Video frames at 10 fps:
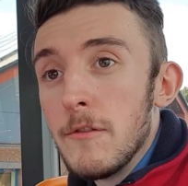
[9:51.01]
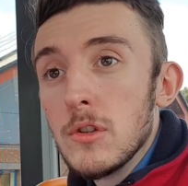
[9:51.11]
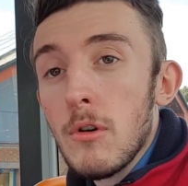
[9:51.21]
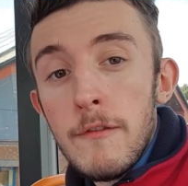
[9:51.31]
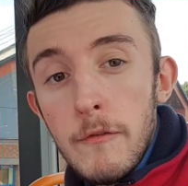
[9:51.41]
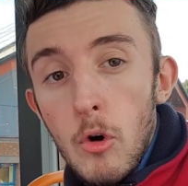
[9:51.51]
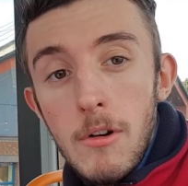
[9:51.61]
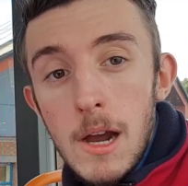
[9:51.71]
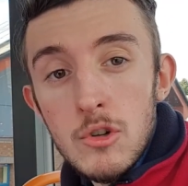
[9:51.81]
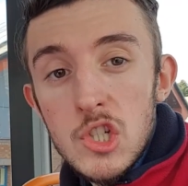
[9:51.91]
you do a 4
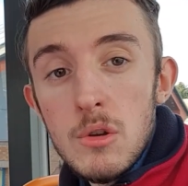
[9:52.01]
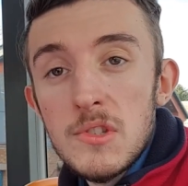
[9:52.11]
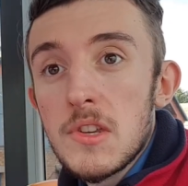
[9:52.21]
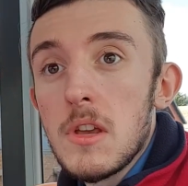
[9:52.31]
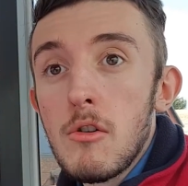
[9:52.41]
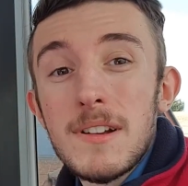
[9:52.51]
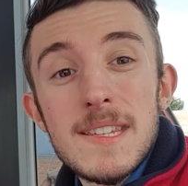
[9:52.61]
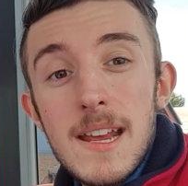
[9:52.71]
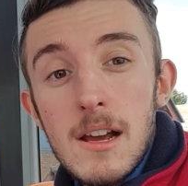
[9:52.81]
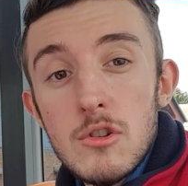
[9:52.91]
hour duty or a
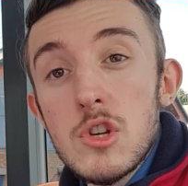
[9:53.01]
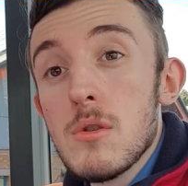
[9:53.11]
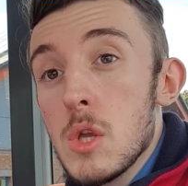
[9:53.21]
10 hour duty,